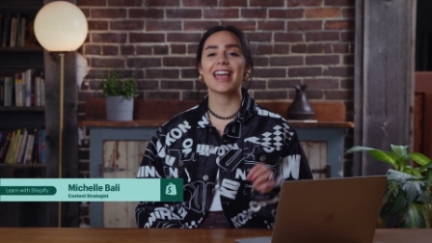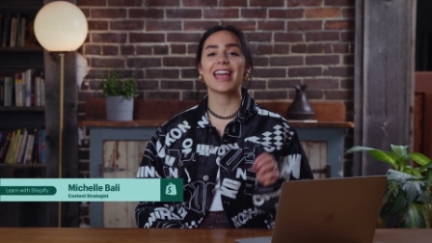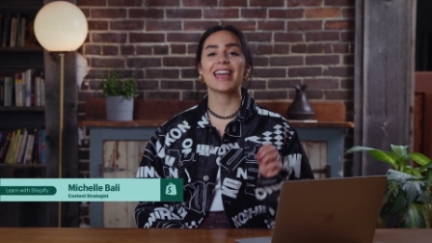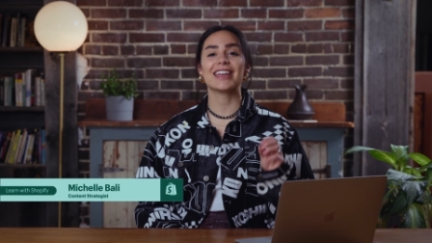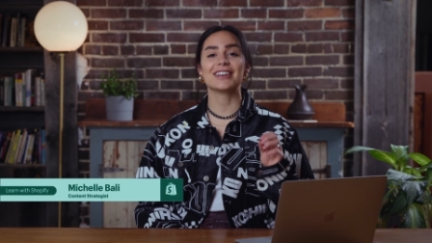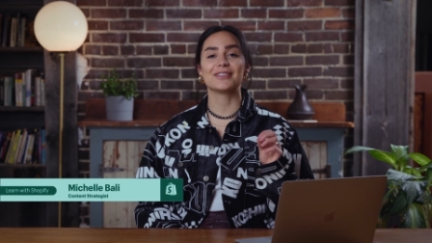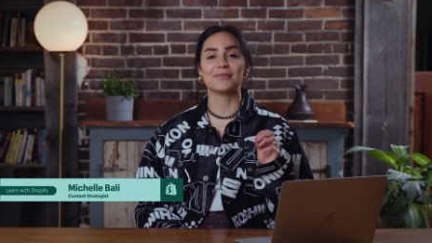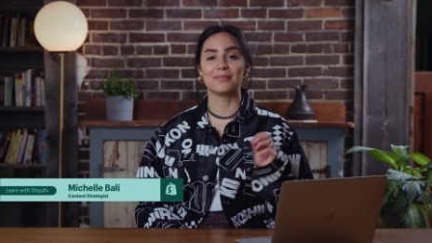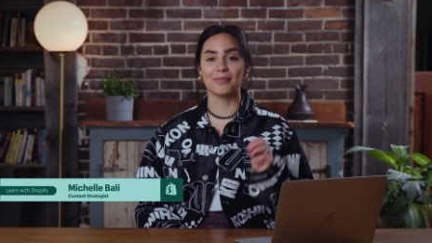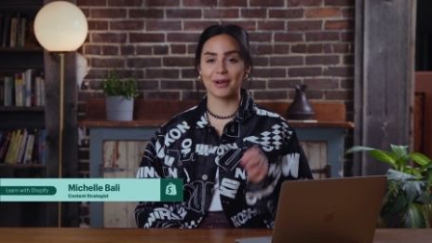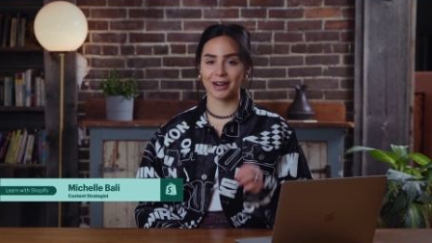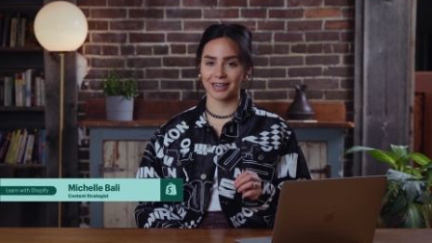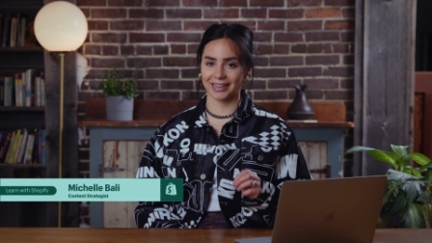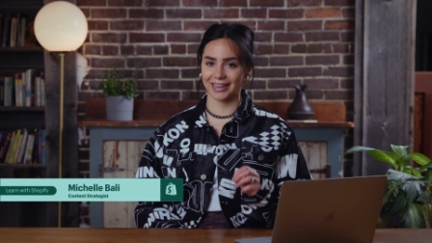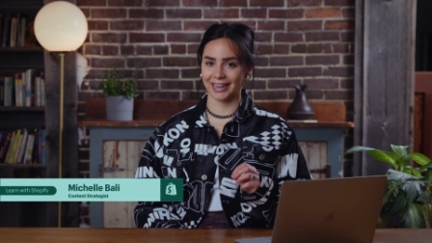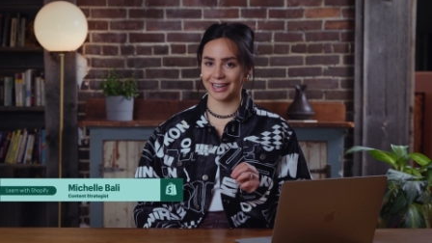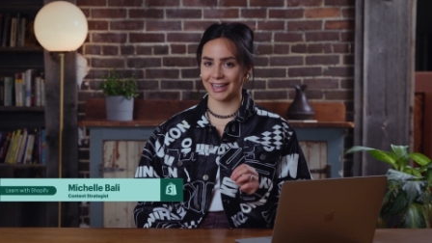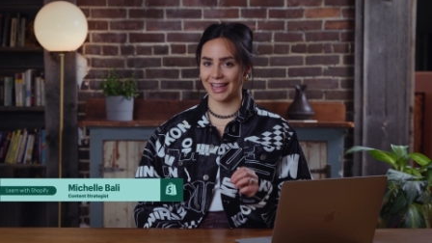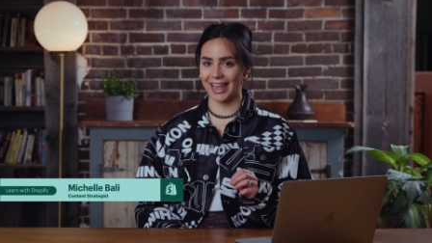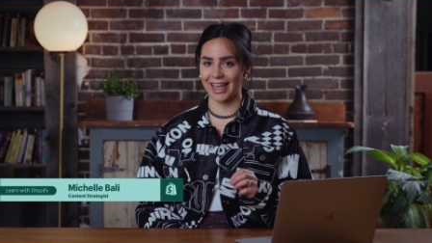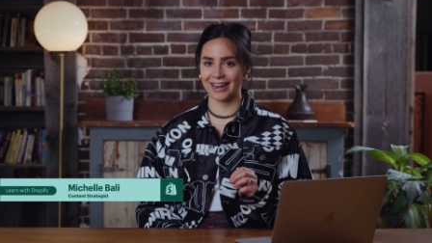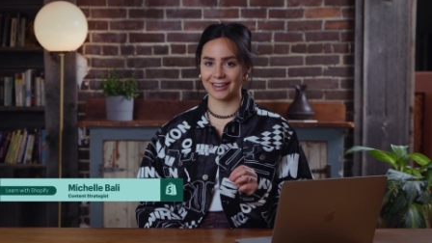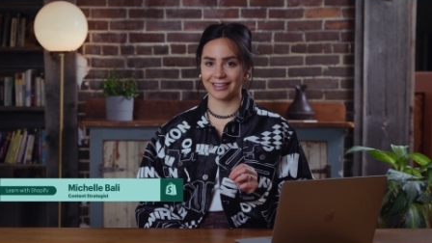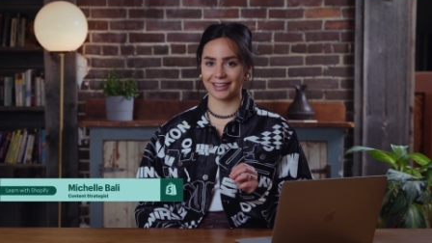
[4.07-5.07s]
and marketing
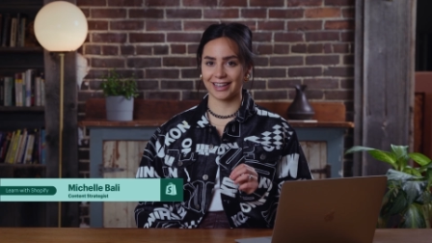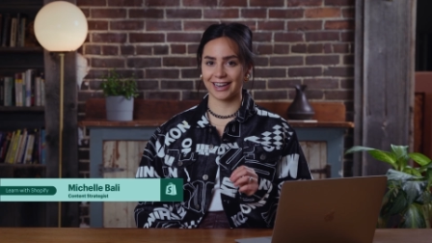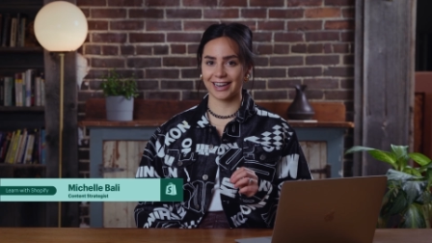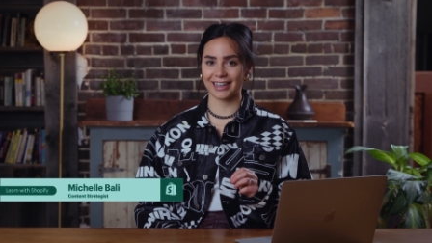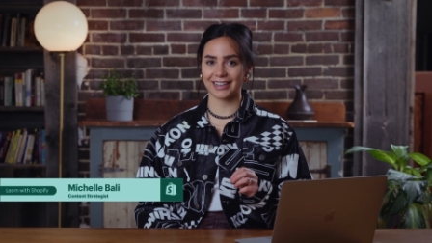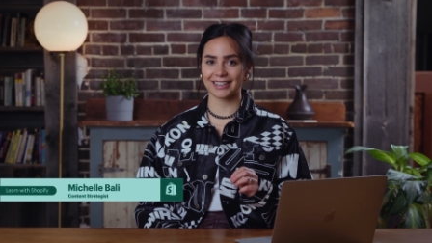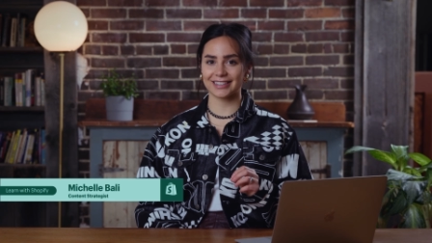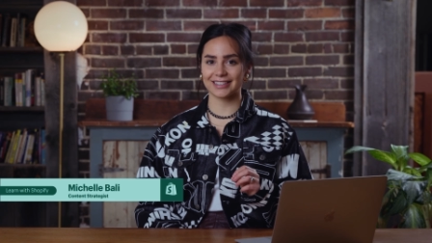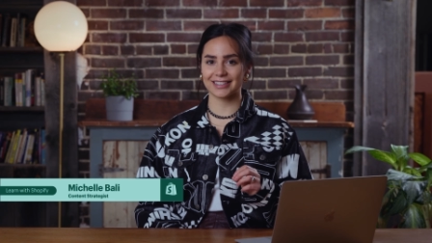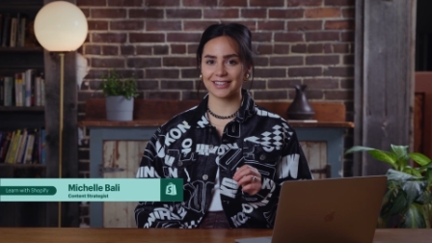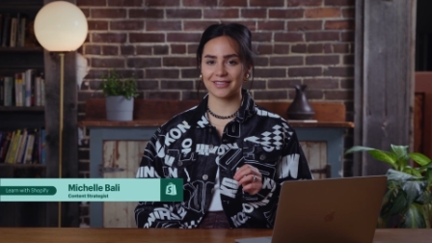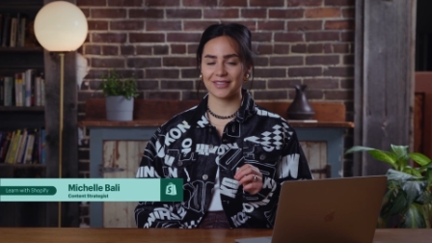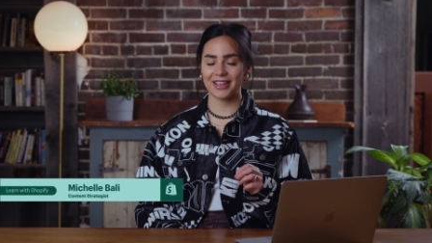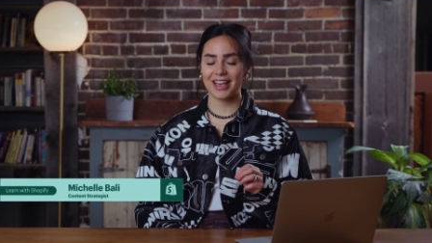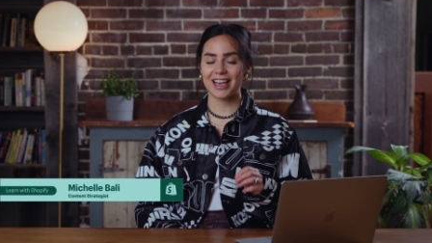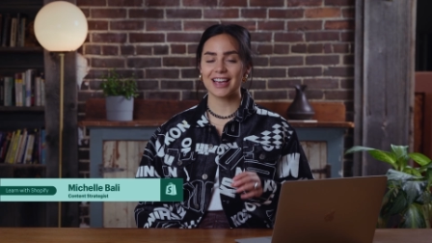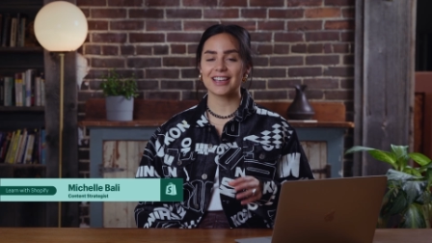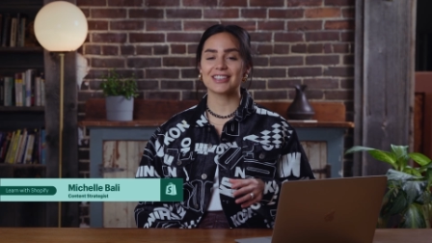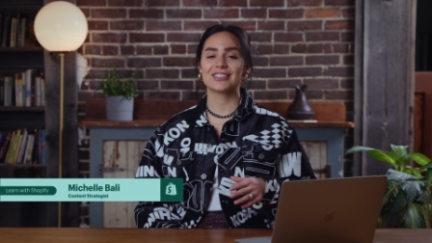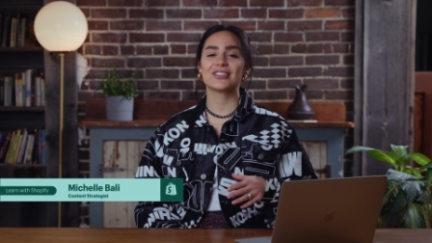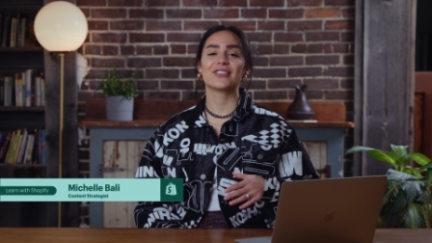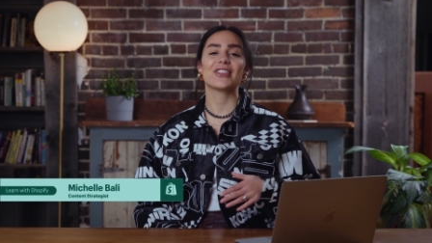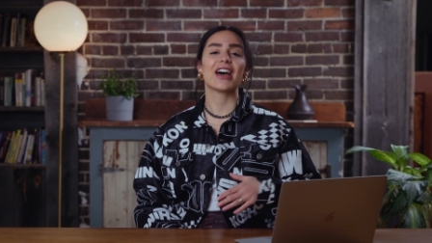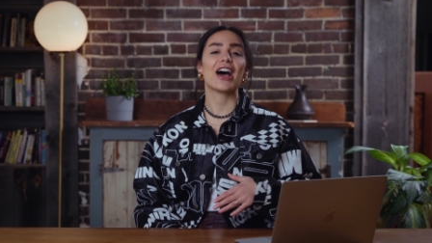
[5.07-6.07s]
analytics
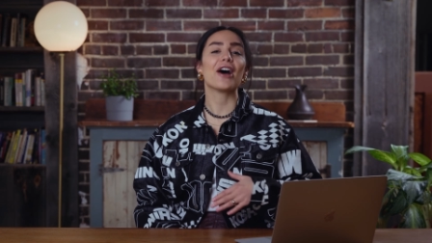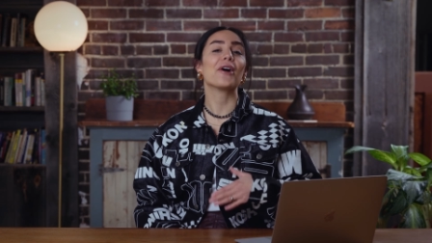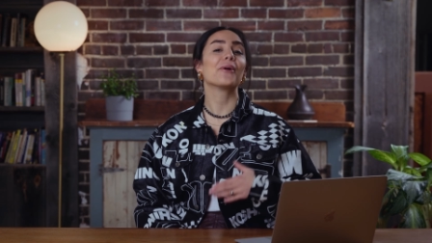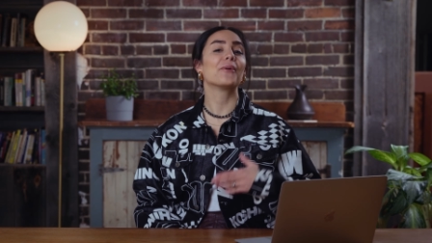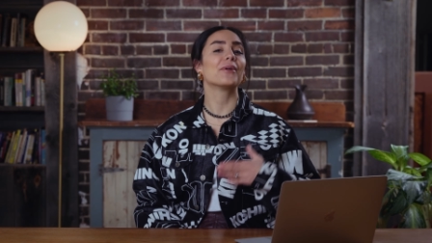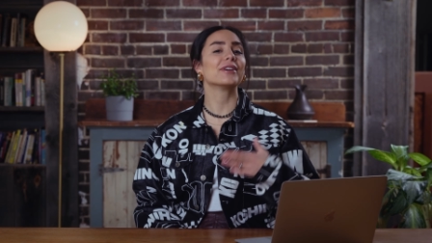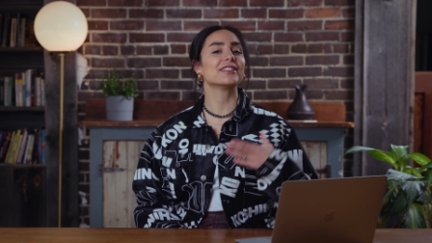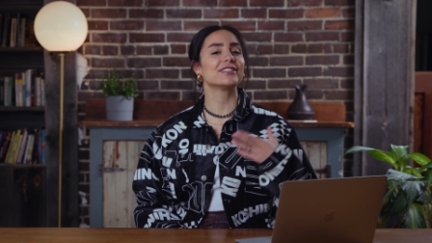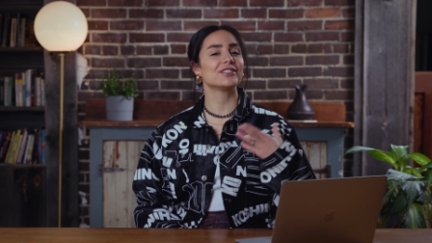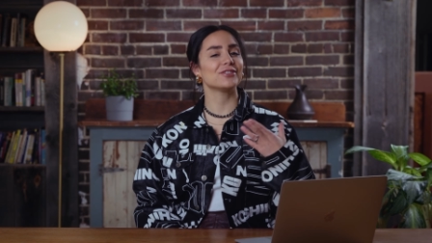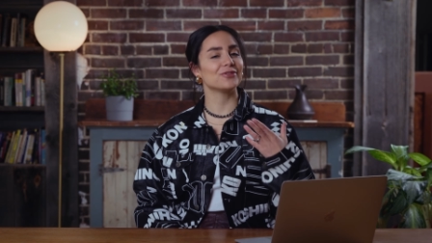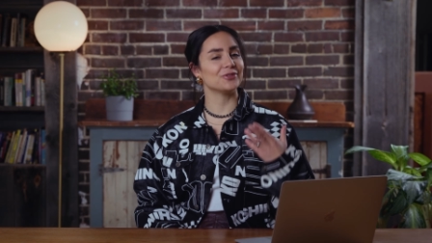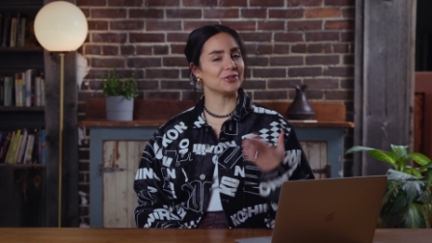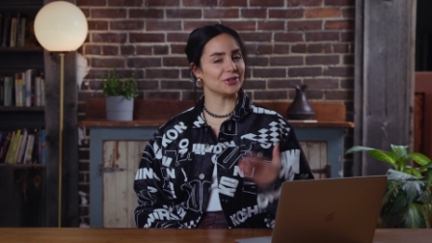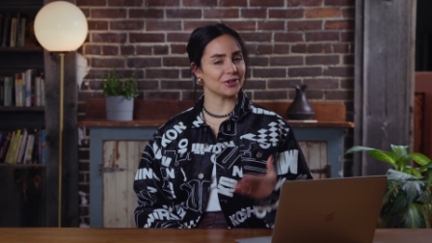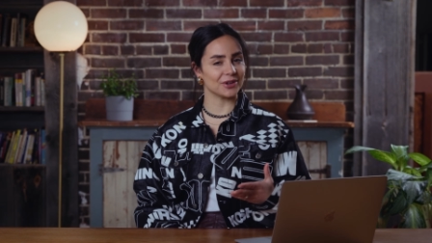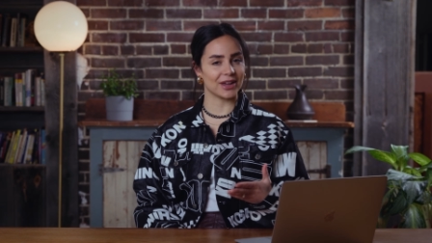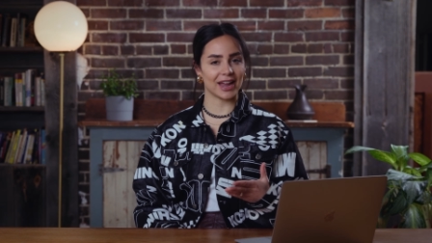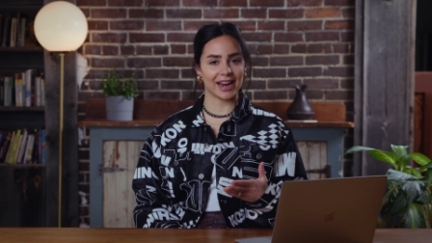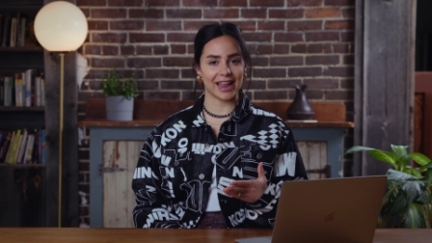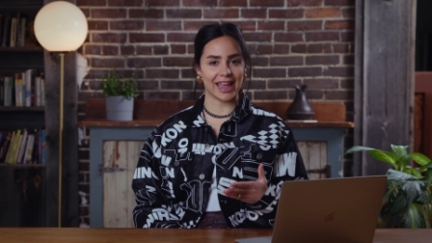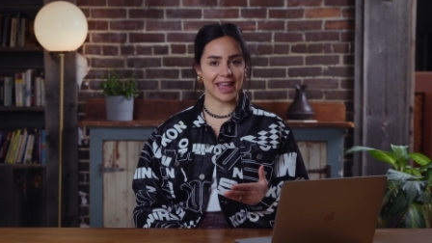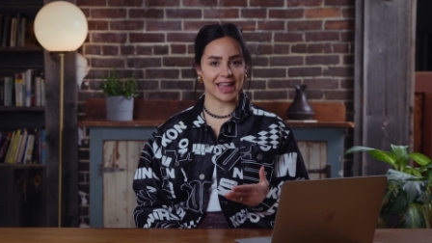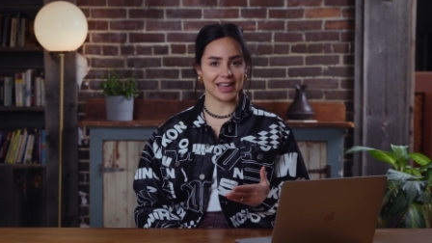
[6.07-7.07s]
so that once you do
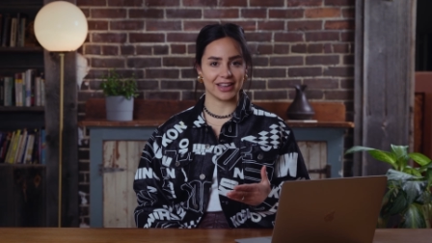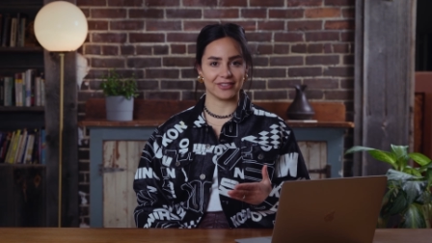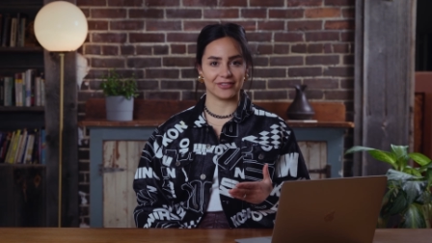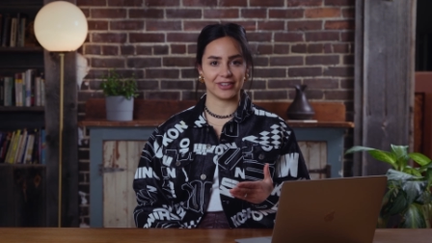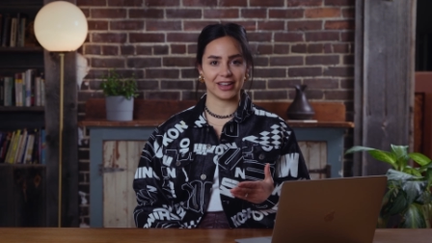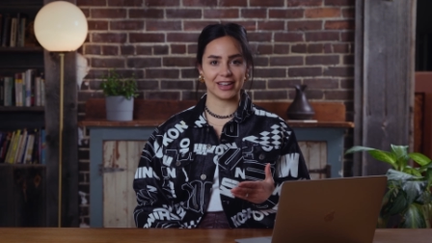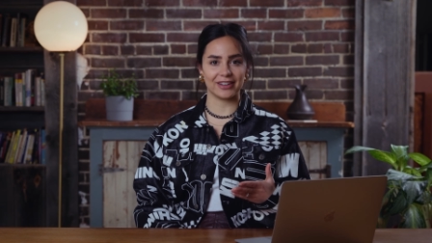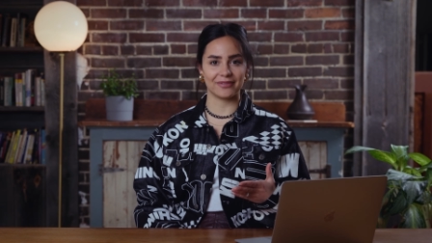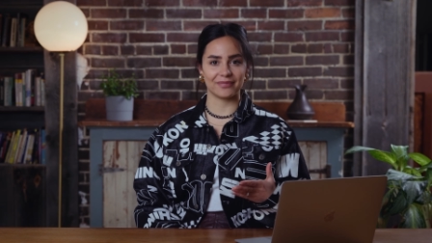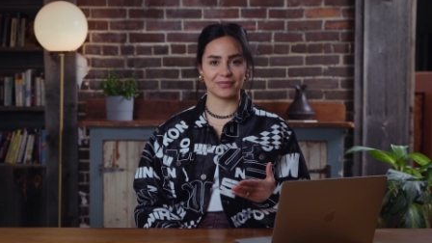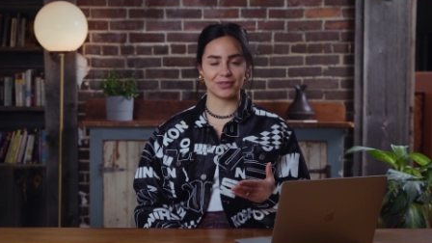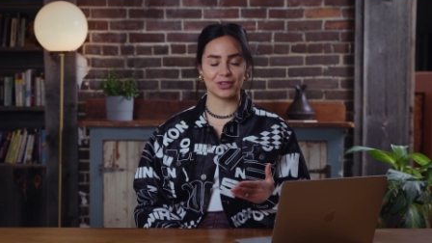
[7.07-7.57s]
get a hang of it,